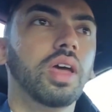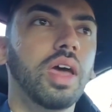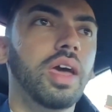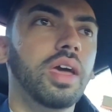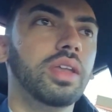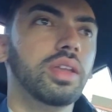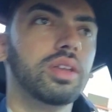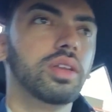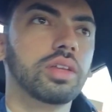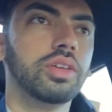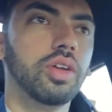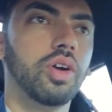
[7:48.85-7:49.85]
and
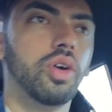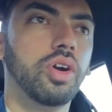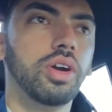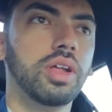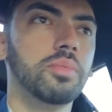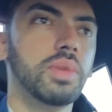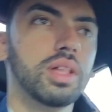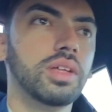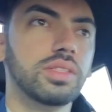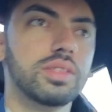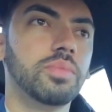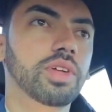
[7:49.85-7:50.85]
earning
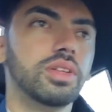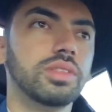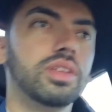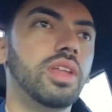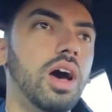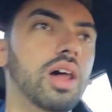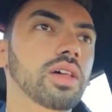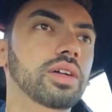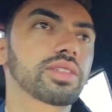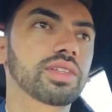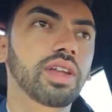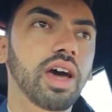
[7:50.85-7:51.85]
millions and millions of
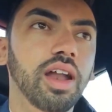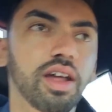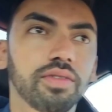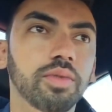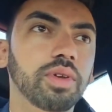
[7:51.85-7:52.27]
dollars and not ever